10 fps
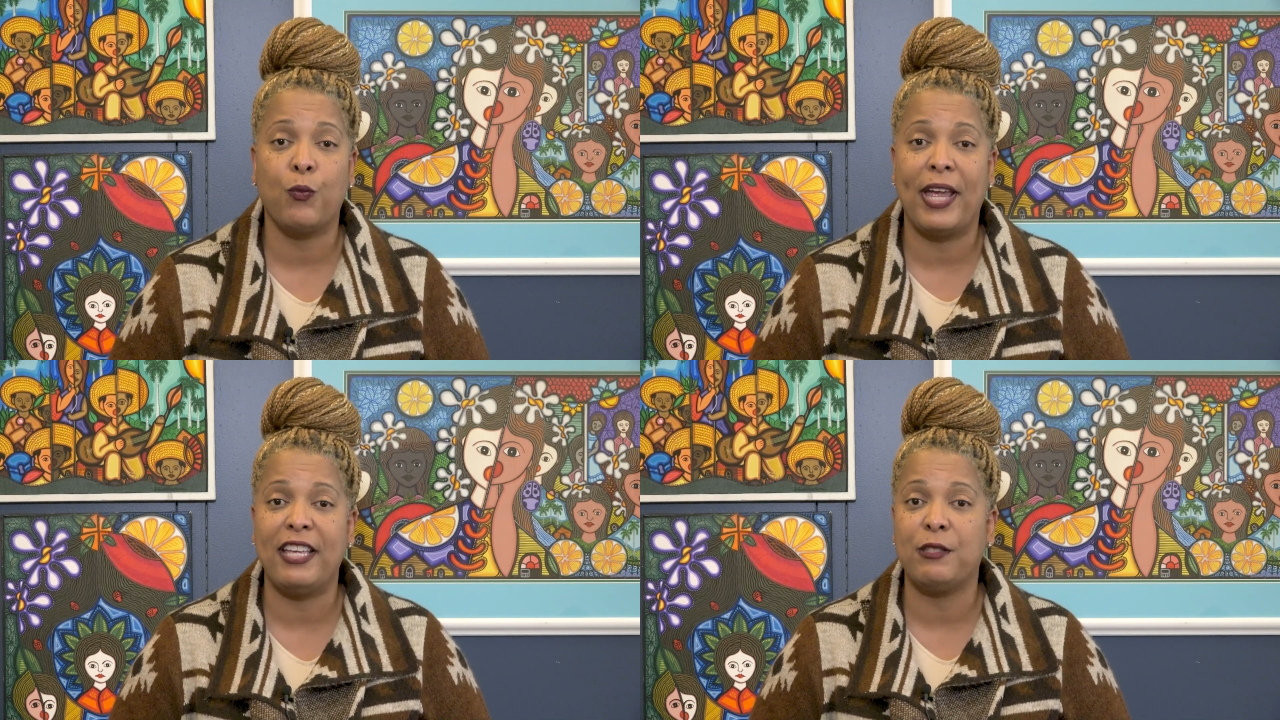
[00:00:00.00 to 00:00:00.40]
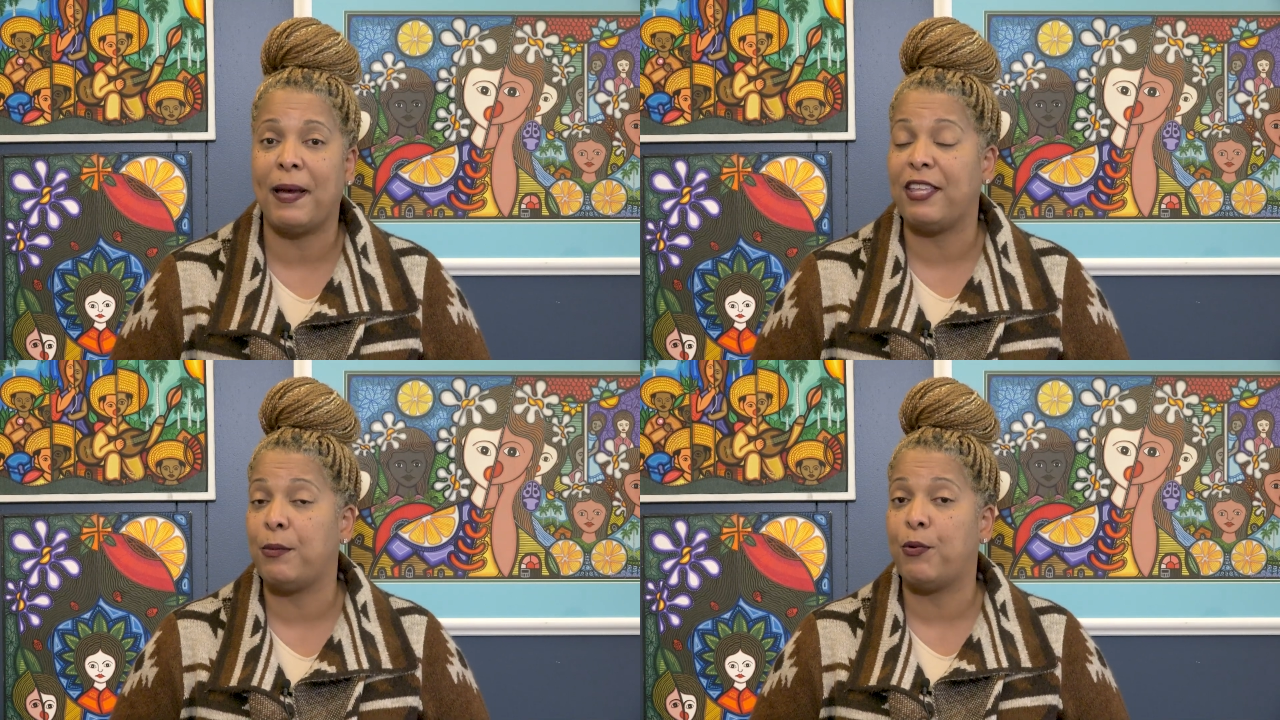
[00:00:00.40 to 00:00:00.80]
raised
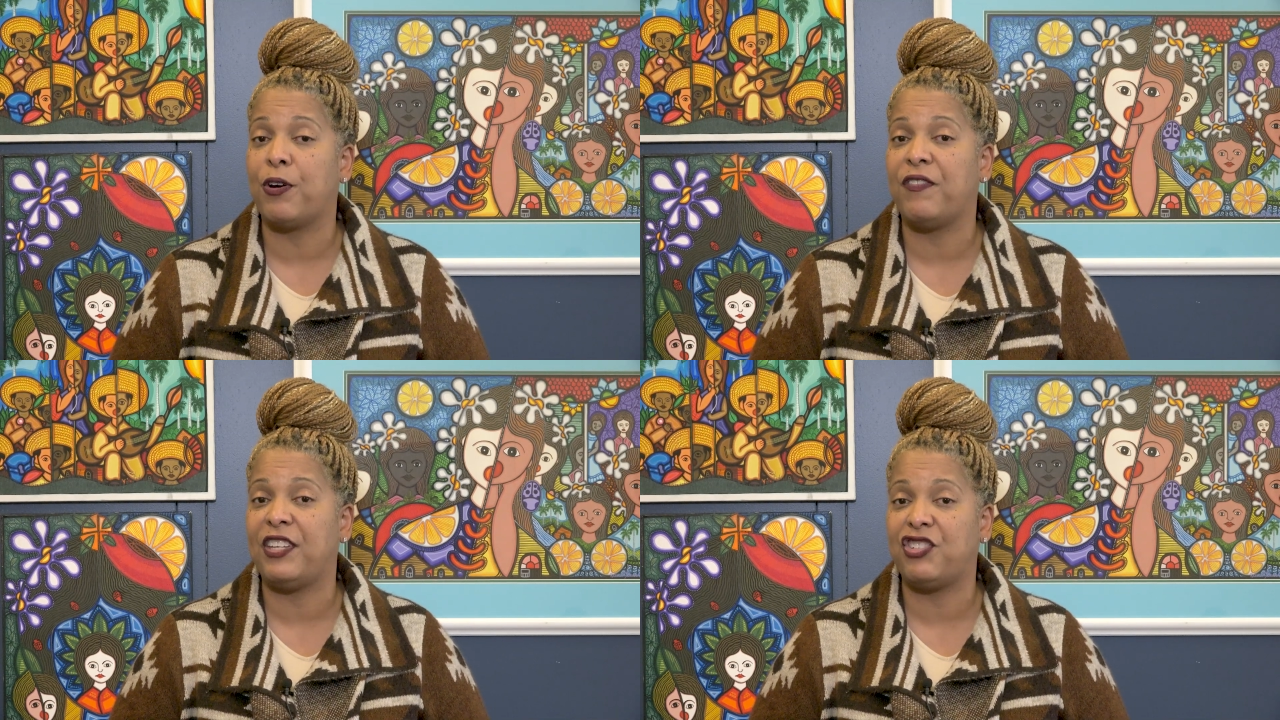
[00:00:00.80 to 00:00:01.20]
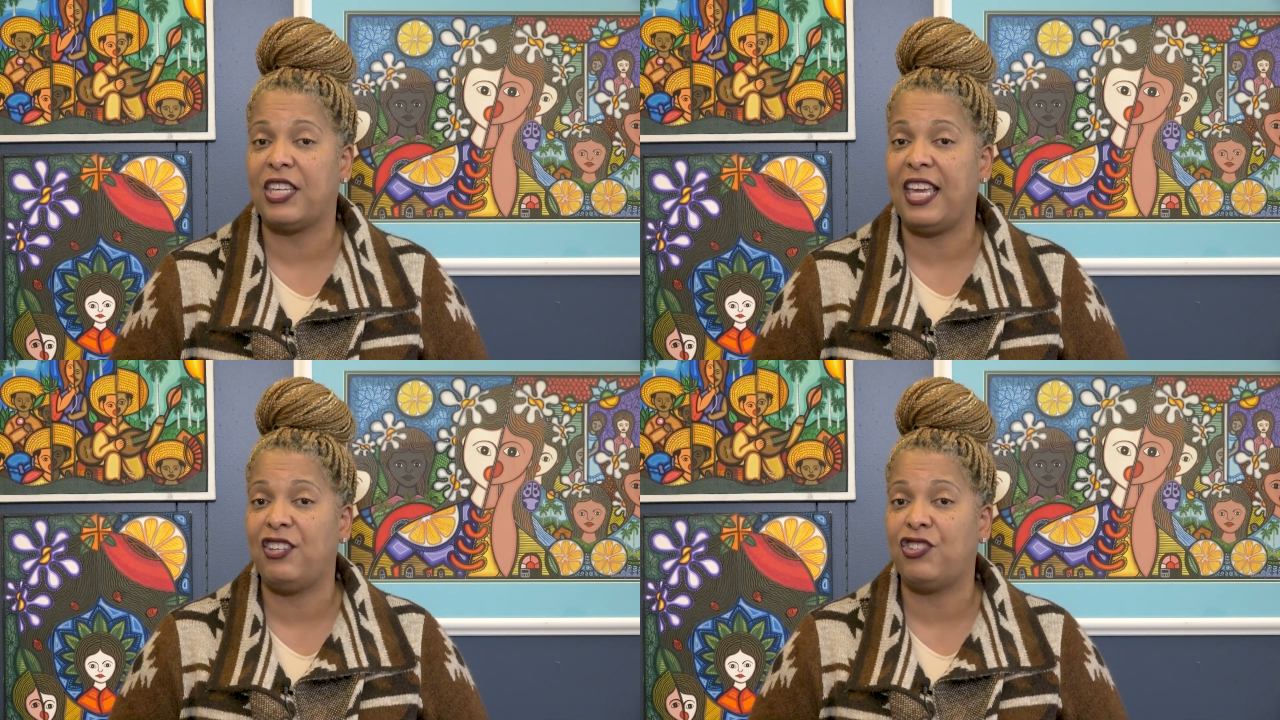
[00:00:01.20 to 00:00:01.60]
by the Board of
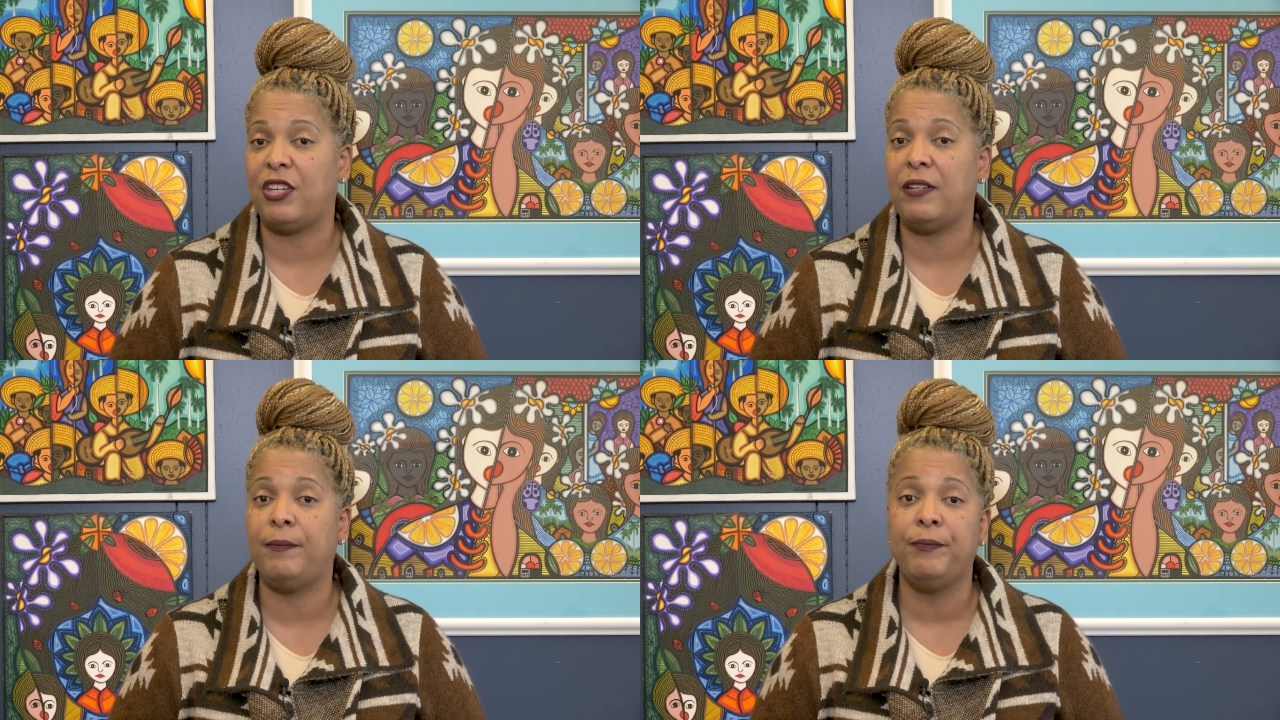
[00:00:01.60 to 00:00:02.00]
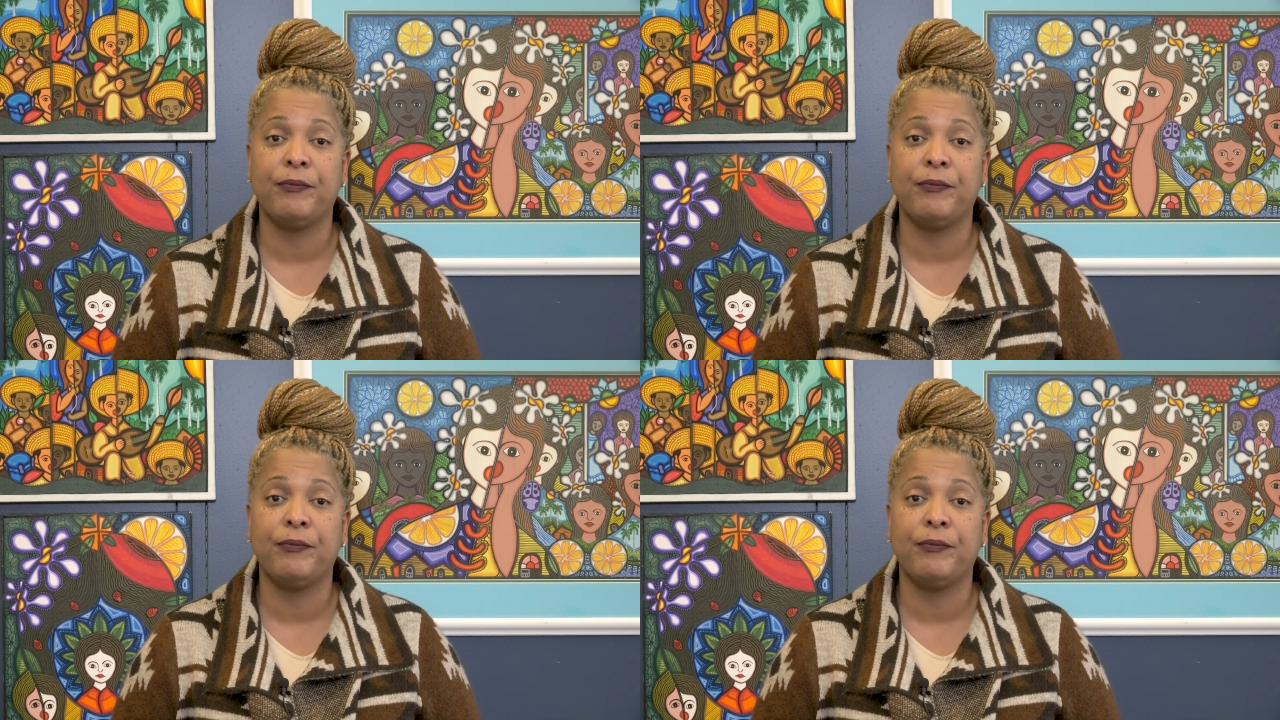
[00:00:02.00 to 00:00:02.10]
Education,